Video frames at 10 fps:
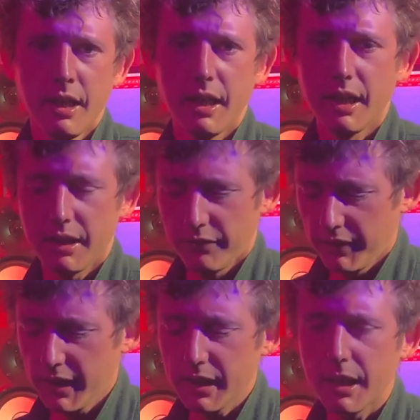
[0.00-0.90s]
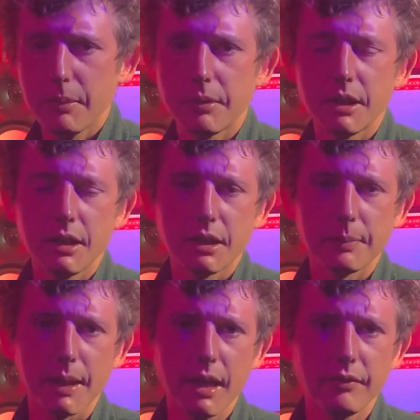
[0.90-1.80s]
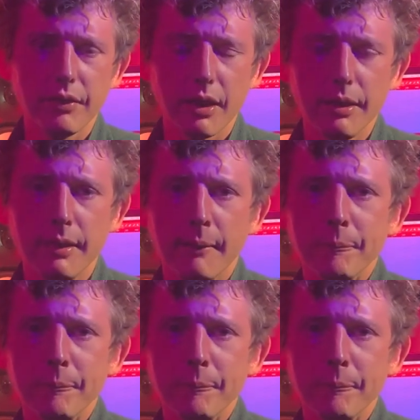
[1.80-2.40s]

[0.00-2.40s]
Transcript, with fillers: at your fingertips in your smartphone